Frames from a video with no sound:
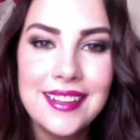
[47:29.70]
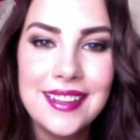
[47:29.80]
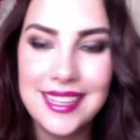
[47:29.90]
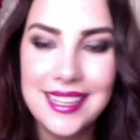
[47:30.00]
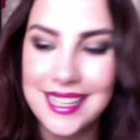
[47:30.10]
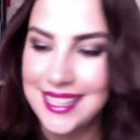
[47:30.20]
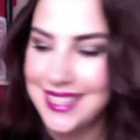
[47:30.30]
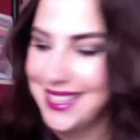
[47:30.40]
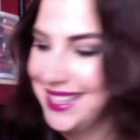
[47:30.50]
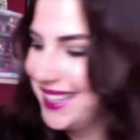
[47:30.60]

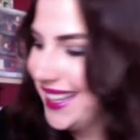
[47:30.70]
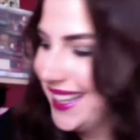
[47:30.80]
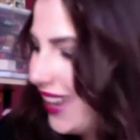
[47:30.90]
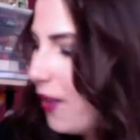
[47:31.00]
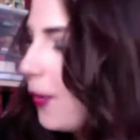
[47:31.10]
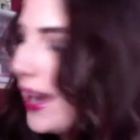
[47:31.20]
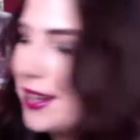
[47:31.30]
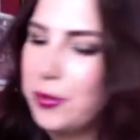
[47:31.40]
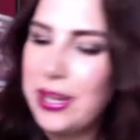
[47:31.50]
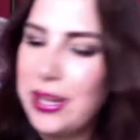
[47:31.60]
Why
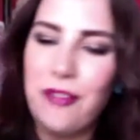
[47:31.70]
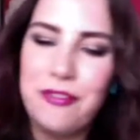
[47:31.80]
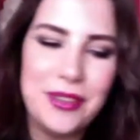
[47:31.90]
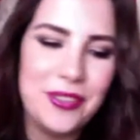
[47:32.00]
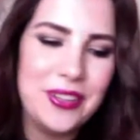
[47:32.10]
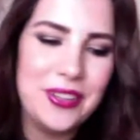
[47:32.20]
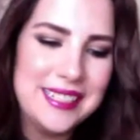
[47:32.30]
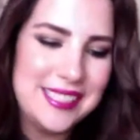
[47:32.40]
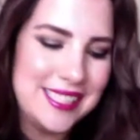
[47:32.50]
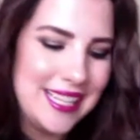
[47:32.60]
do we all feel the need
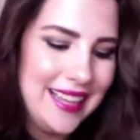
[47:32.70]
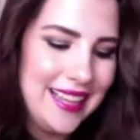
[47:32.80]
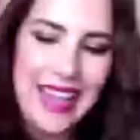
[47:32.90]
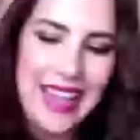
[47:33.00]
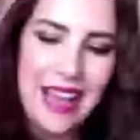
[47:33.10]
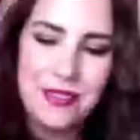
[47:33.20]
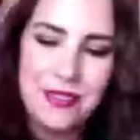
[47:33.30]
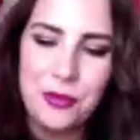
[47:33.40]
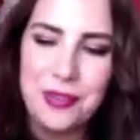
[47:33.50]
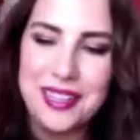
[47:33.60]
to say that, like,
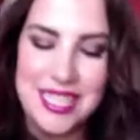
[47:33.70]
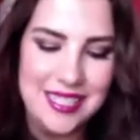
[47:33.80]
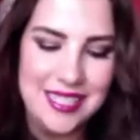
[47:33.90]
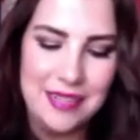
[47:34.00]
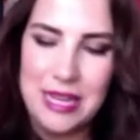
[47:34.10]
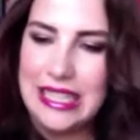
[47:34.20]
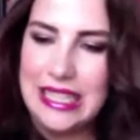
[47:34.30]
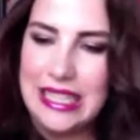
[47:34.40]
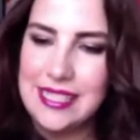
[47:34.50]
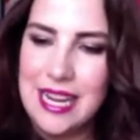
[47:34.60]
after we just get done
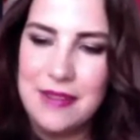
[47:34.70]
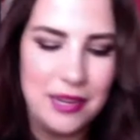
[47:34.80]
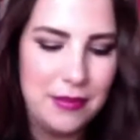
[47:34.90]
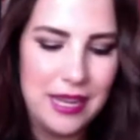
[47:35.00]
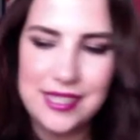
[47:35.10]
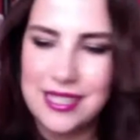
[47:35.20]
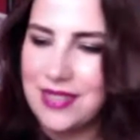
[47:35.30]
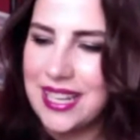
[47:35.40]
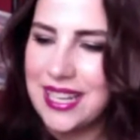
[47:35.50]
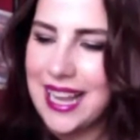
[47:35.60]
making a statement about
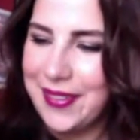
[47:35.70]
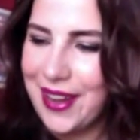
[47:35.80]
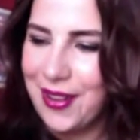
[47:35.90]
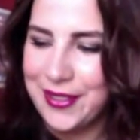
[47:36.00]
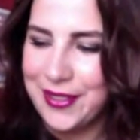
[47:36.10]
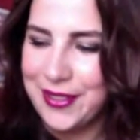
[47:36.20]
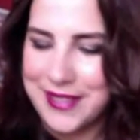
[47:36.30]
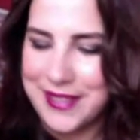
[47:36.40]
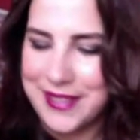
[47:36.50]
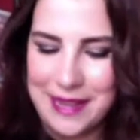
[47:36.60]
something? I hear that all the
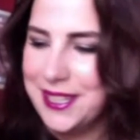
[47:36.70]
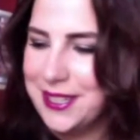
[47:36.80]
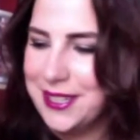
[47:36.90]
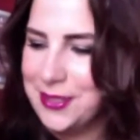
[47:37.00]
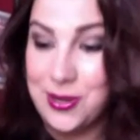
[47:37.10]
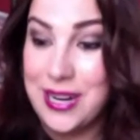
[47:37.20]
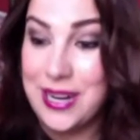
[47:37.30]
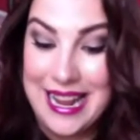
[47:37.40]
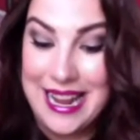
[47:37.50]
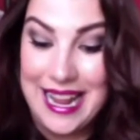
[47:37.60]
time in videos, too, and
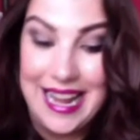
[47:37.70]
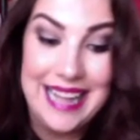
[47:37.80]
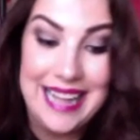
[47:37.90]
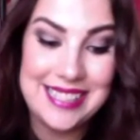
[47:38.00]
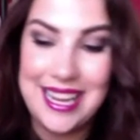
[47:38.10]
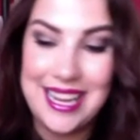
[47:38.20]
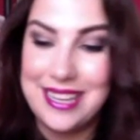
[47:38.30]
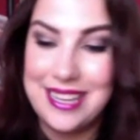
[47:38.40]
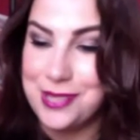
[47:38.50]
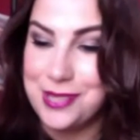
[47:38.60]
I say it
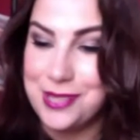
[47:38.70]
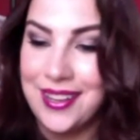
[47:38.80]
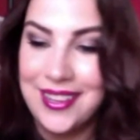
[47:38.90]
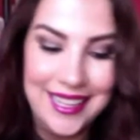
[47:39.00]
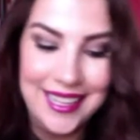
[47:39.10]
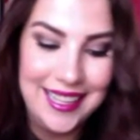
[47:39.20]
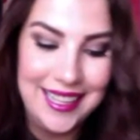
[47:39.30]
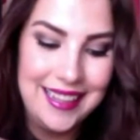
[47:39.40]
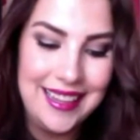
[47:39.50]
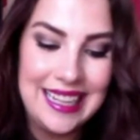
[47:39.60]
as well.
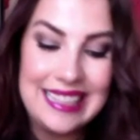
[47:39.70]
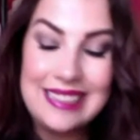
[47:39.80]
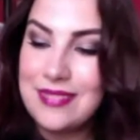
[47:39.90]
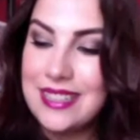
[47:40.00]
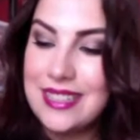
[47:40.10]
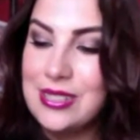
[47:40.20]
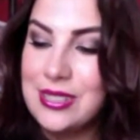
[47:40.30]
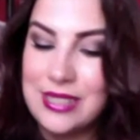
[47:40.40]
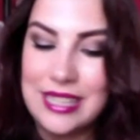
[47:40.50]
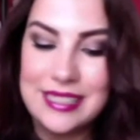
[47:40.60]
Like, you
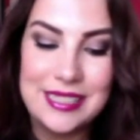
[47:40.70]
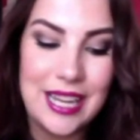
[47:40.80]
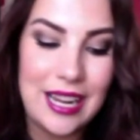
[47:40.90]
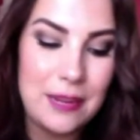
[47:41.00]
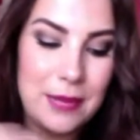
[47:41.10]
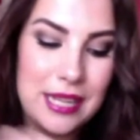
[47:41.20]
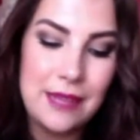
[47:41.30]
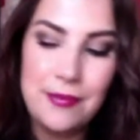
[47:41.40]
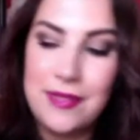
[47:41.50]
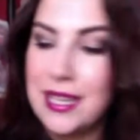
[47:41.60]
get done talking about
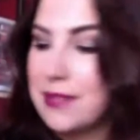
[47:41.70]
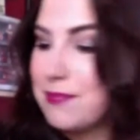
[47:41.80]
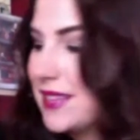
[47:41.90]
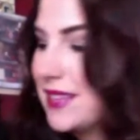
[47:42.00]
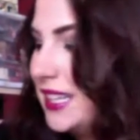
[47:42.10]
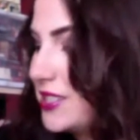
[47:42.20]
something, and then